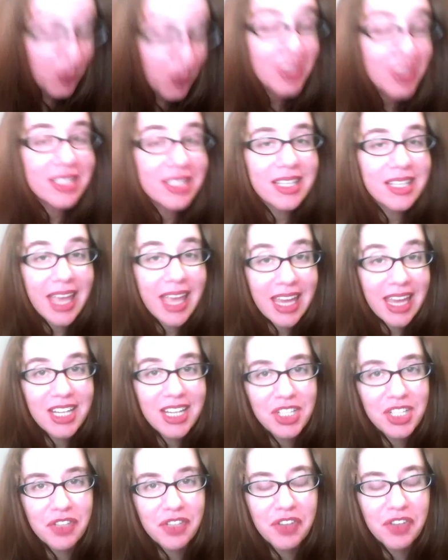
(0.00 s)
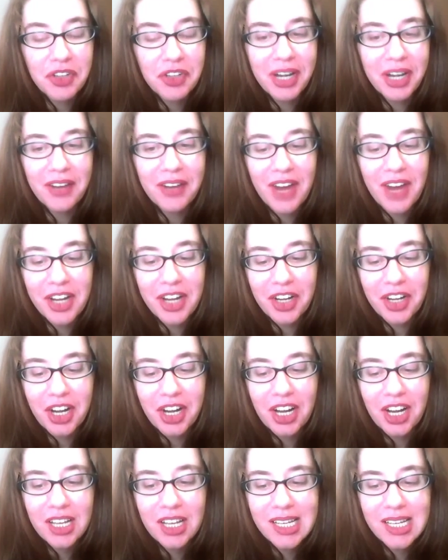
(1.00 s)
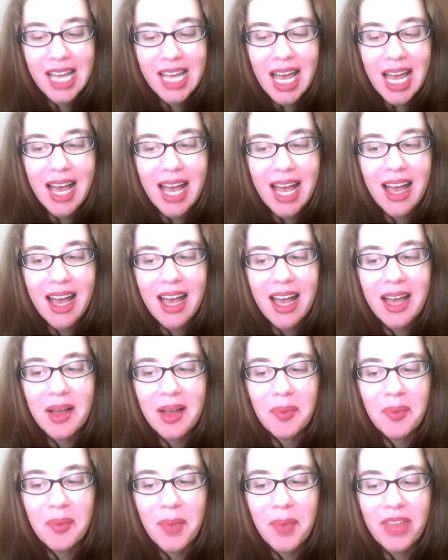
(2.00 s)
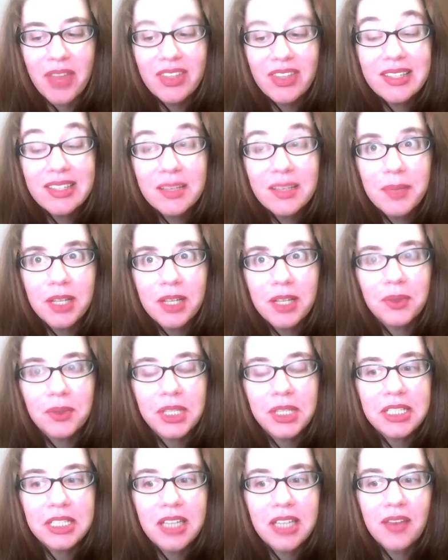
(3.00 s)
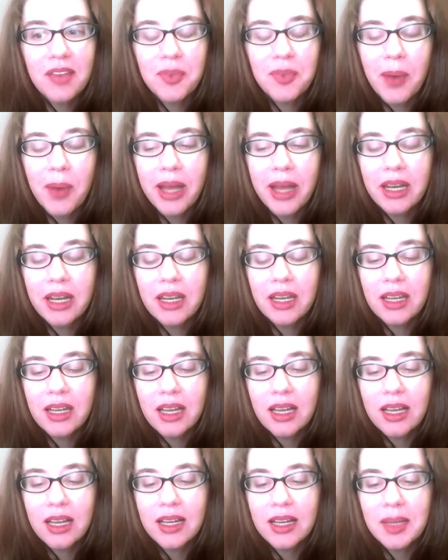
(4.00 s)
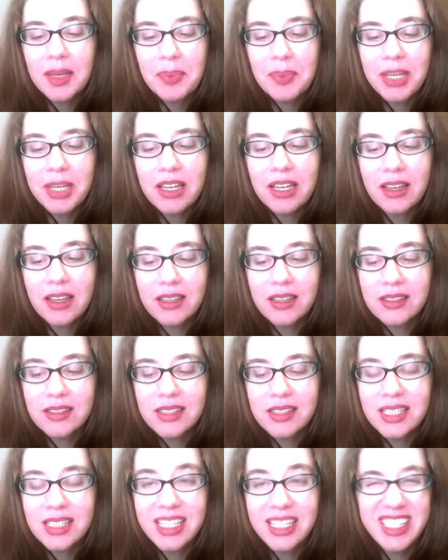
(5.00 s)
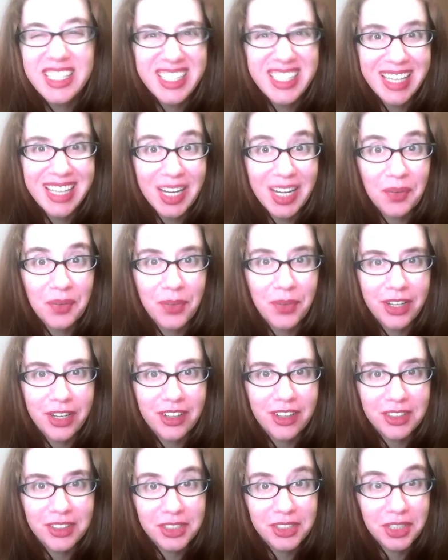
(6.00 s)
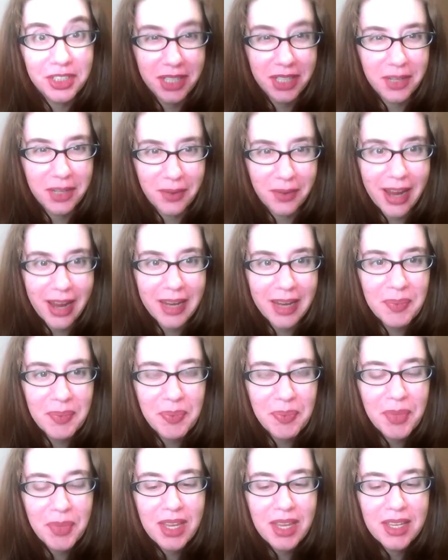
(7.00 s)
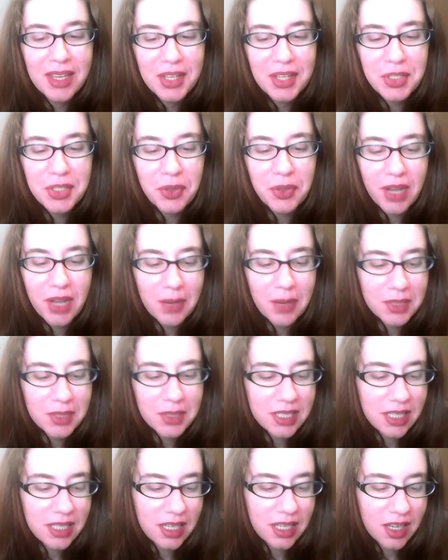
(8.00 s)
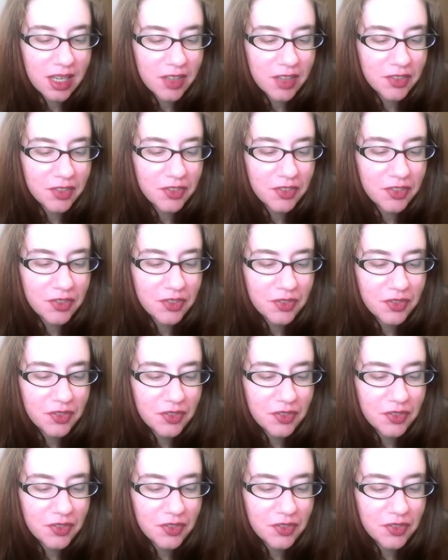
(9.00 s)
What's the age of your narrator? And this can be a really tough one because to get it right. So then I was thinking of